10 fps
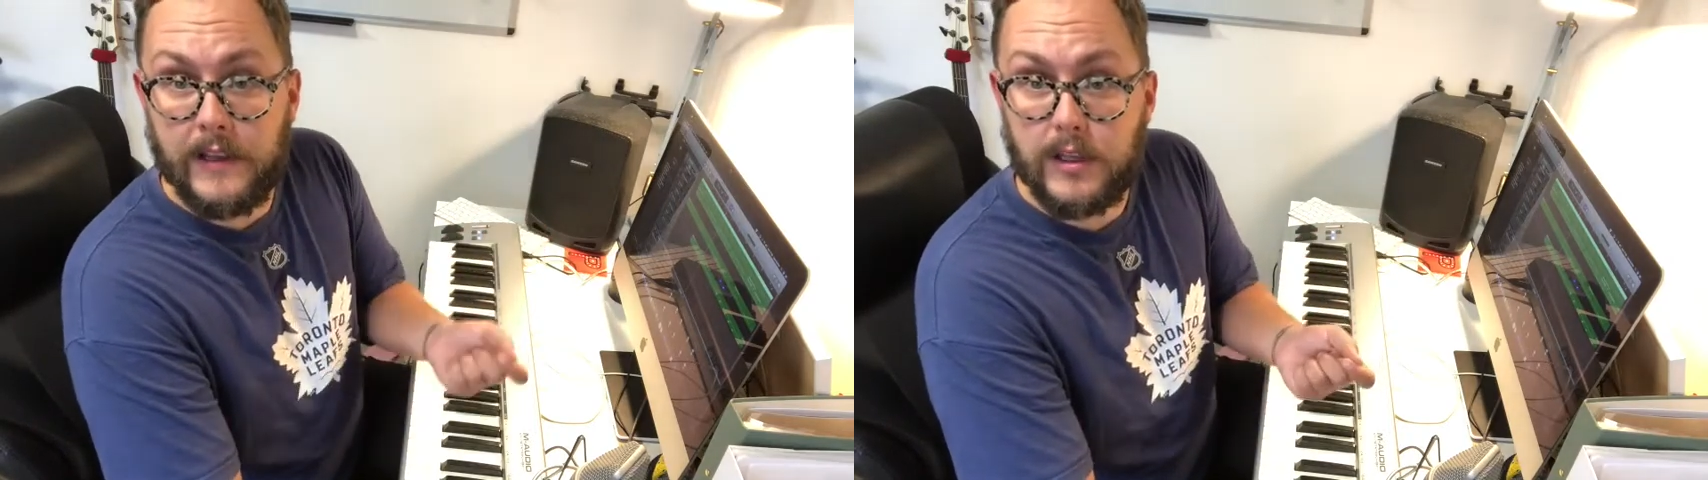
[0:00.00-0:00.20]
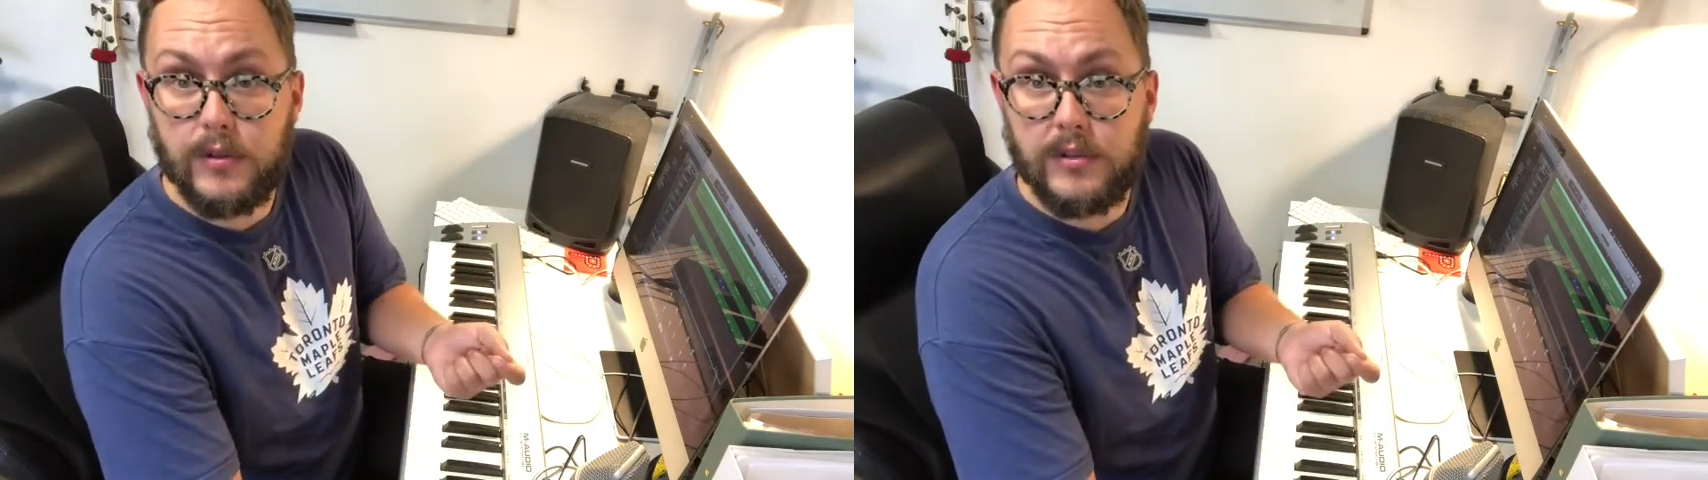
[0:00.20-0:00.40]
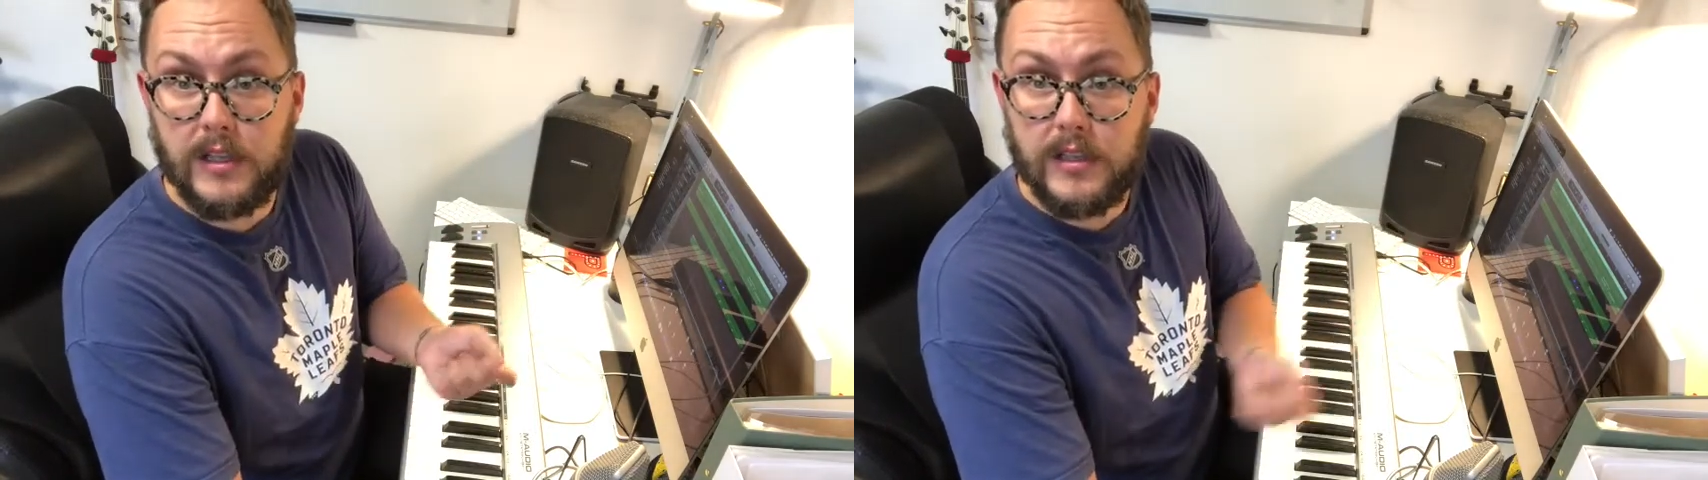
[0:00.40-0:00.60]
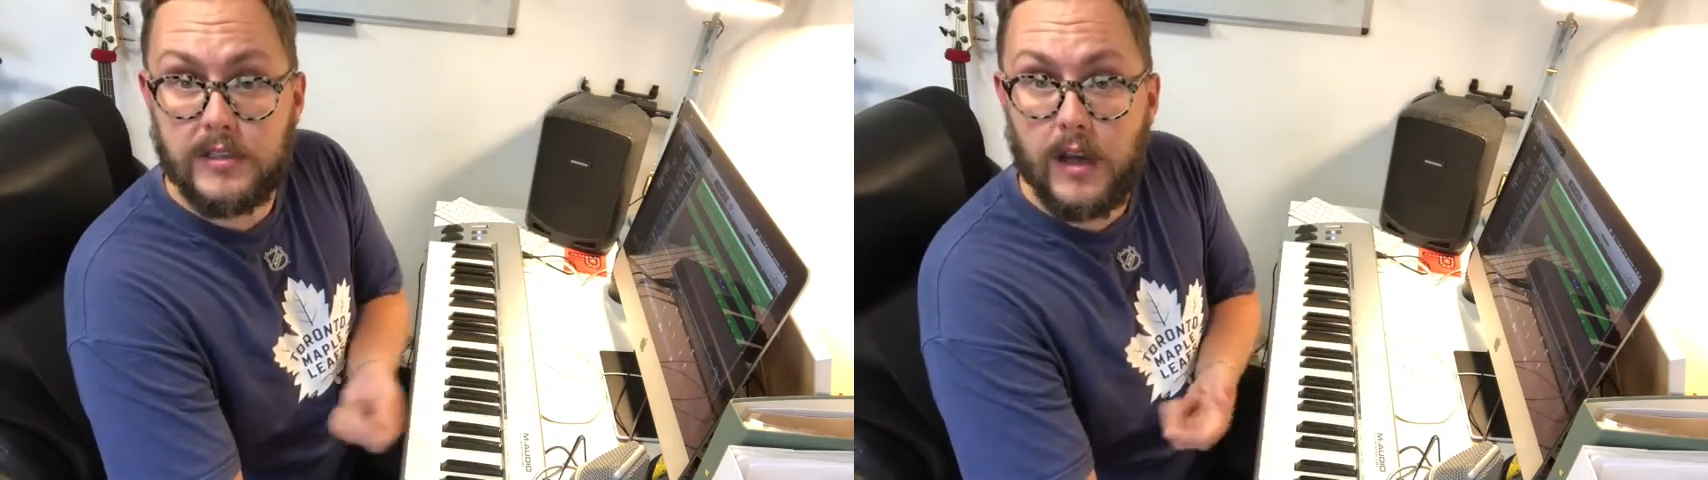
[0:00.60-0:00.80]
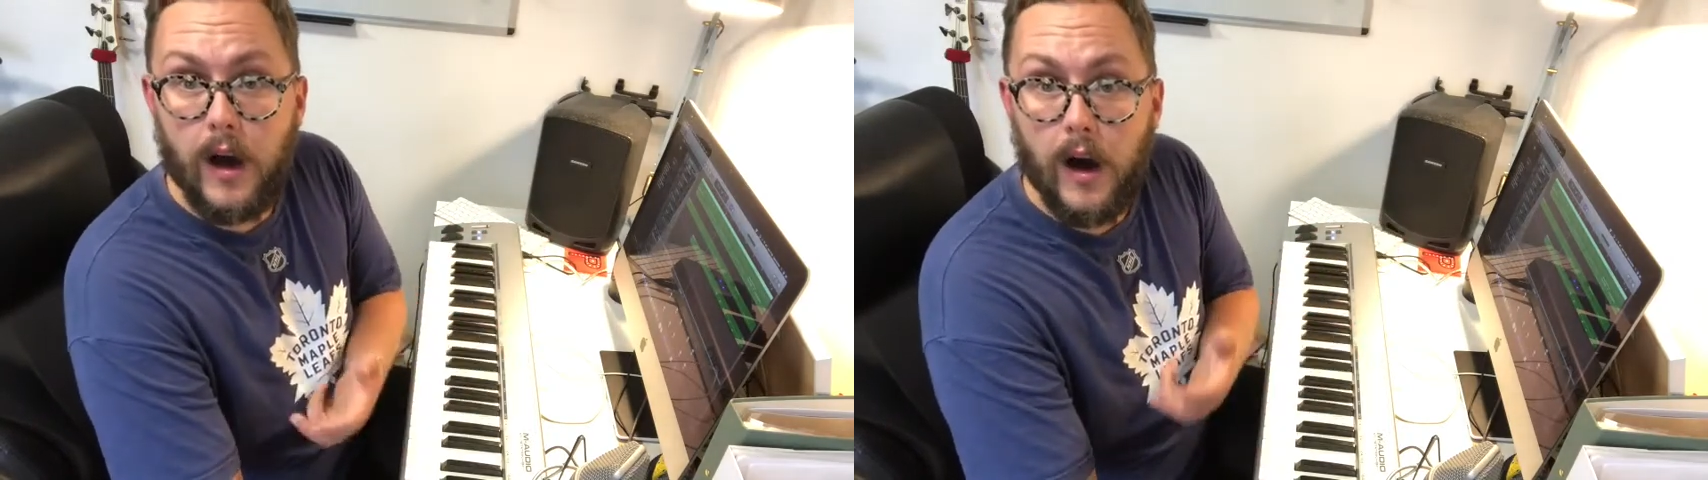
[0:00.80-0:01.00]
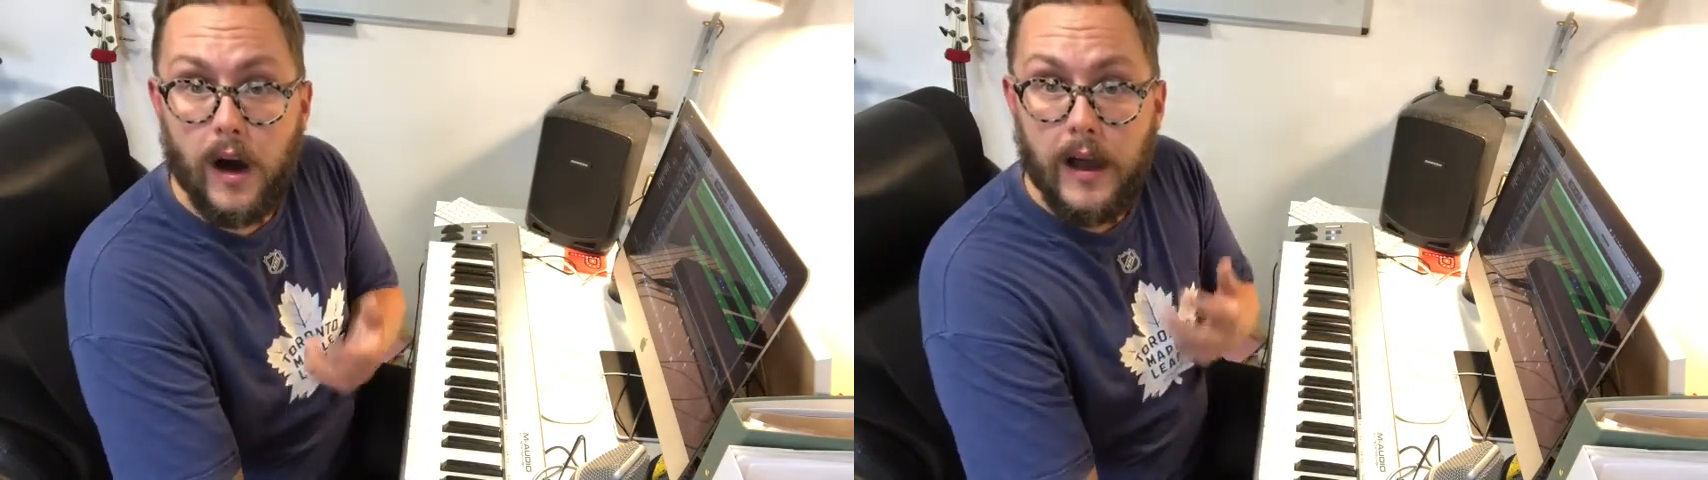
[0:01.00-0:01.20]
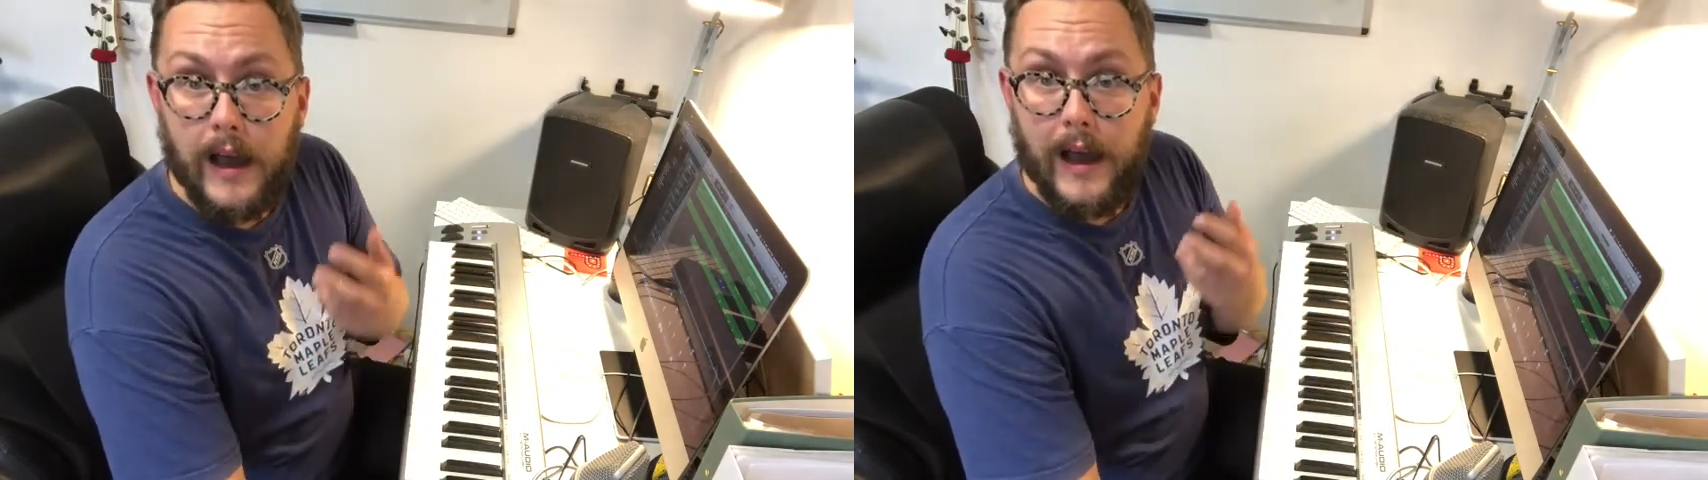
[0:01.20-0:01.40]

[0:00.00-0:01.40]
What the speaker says: acoustic guitar